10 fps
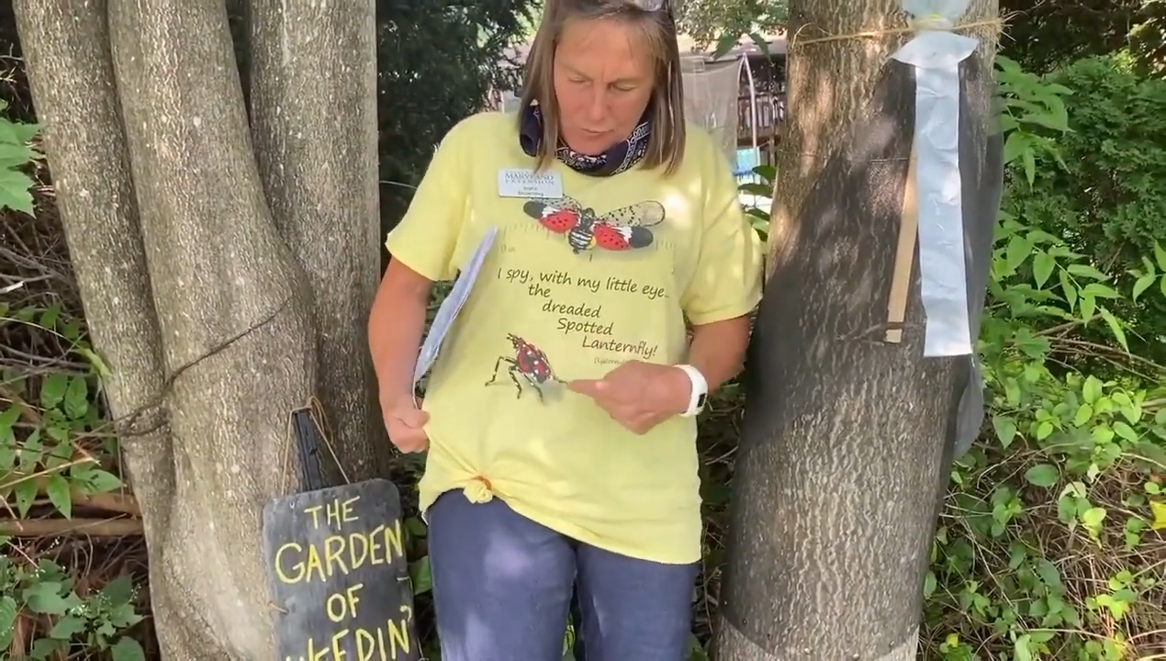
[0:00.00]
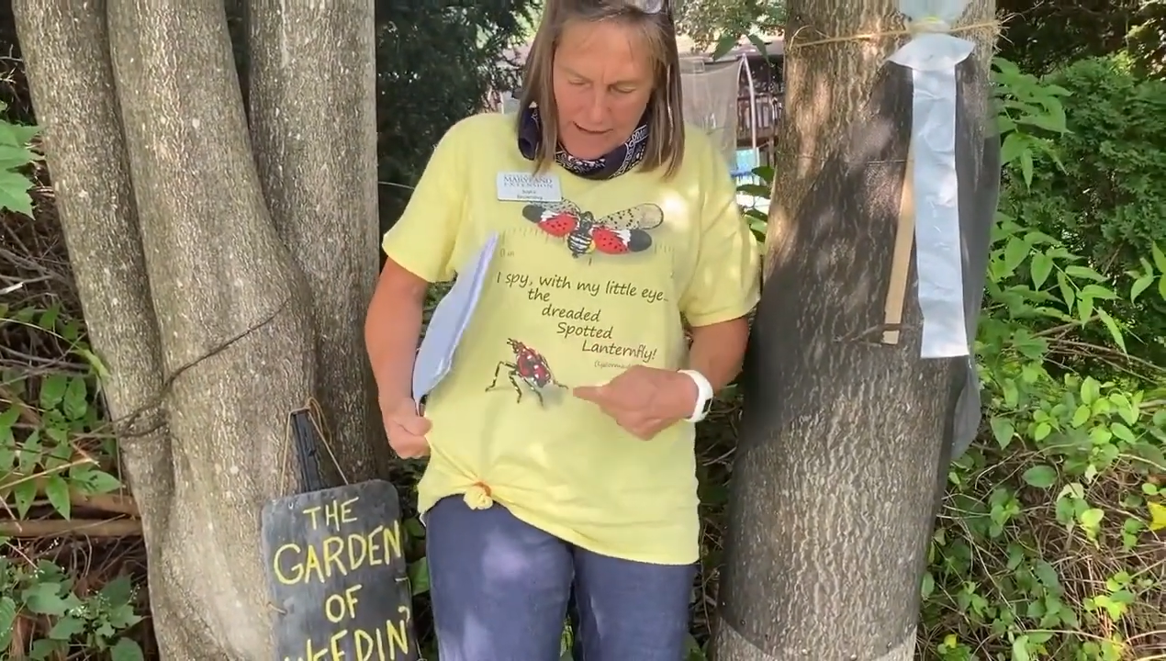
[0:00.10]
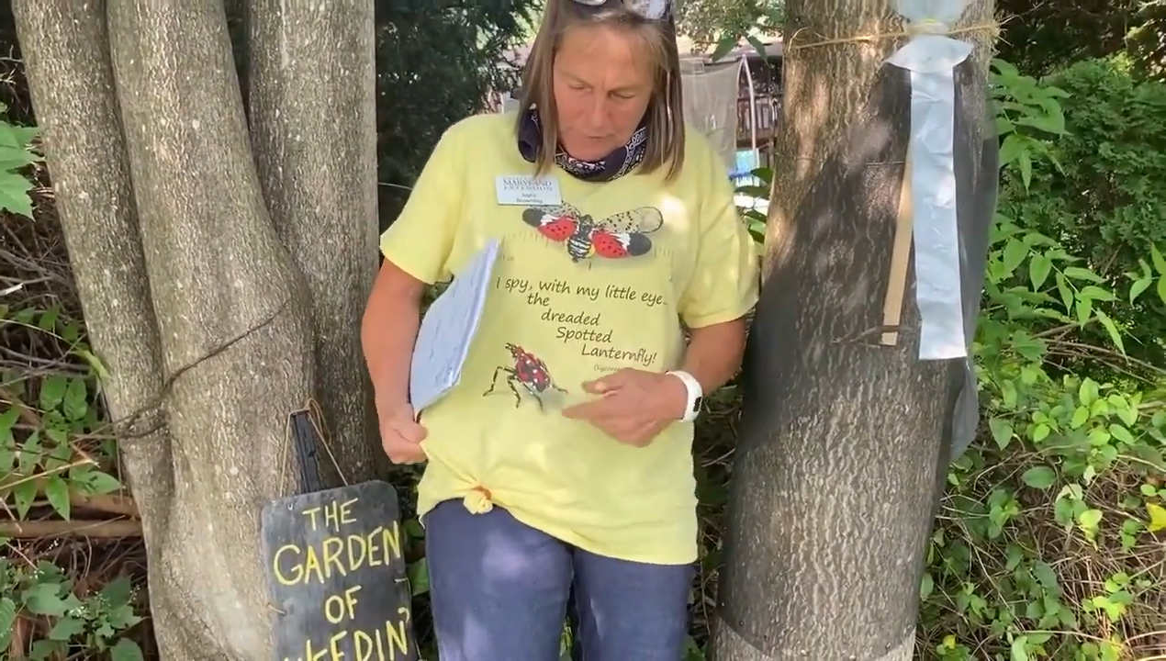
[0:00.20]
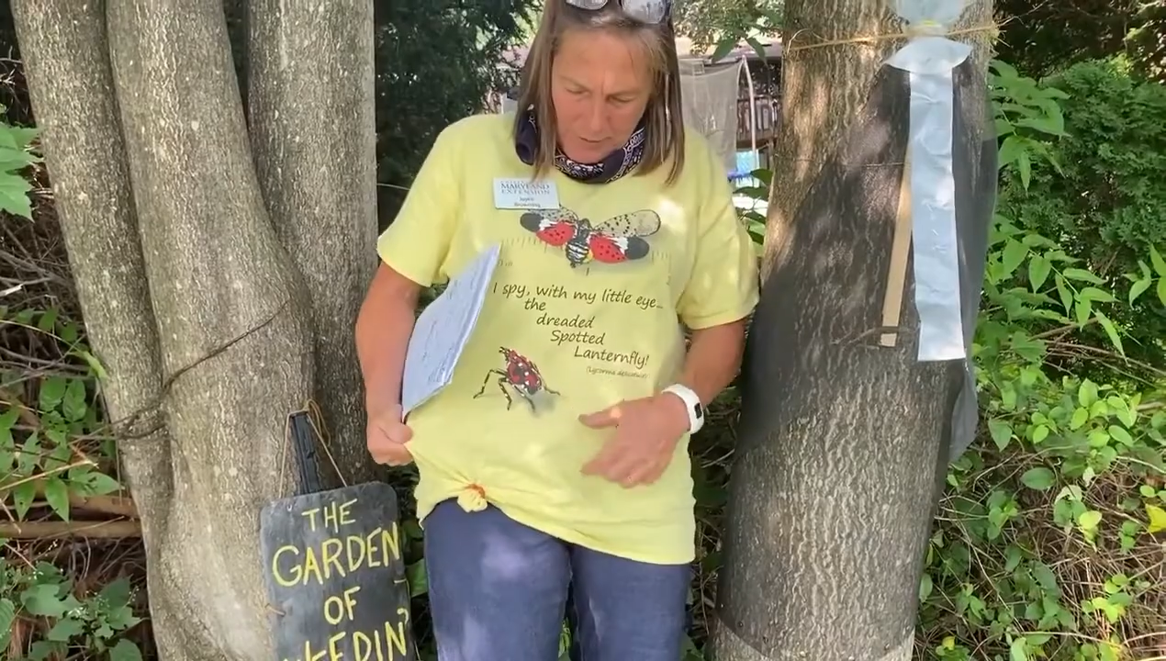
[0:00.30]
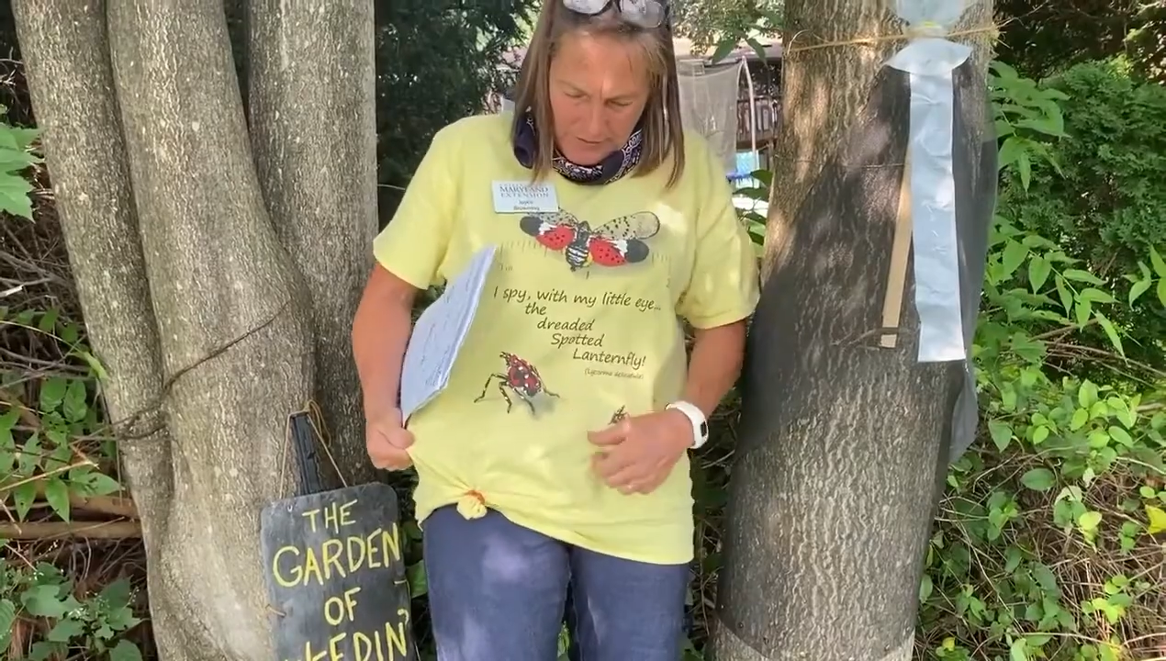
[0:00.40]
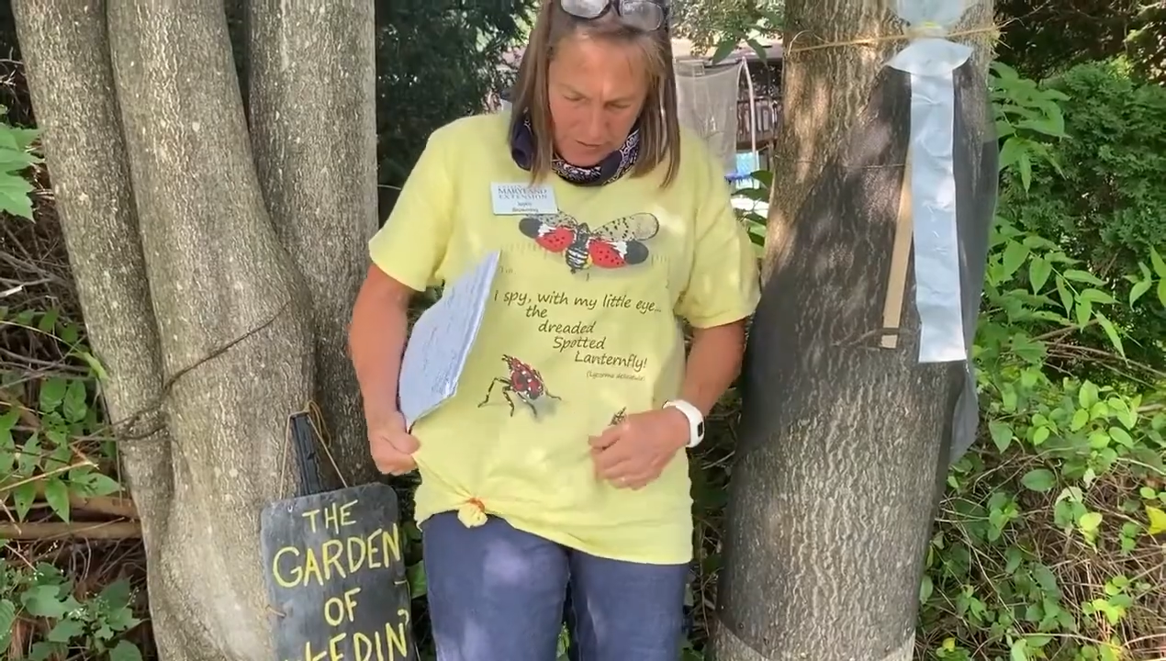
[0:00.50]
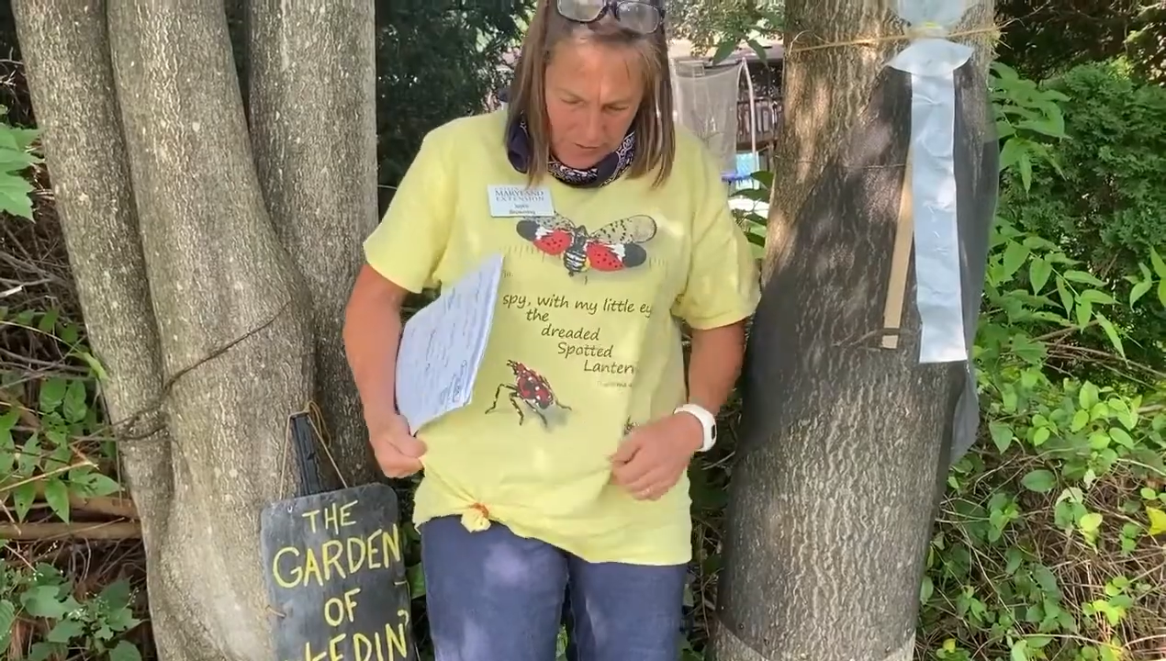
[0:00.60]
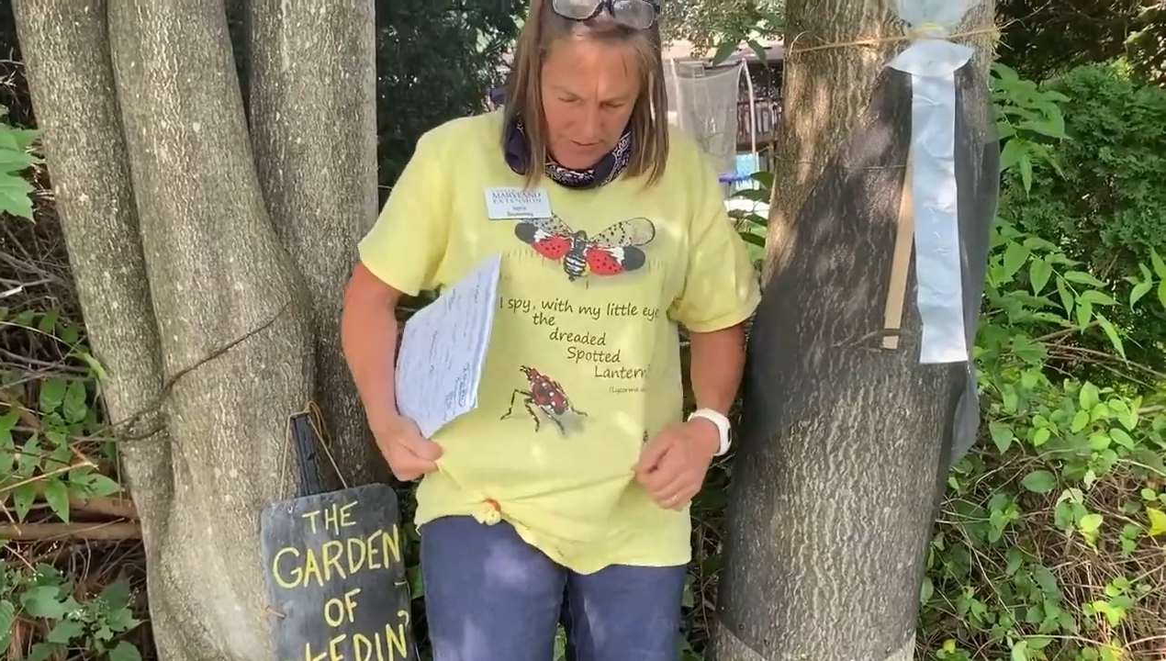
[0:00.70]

red ones on,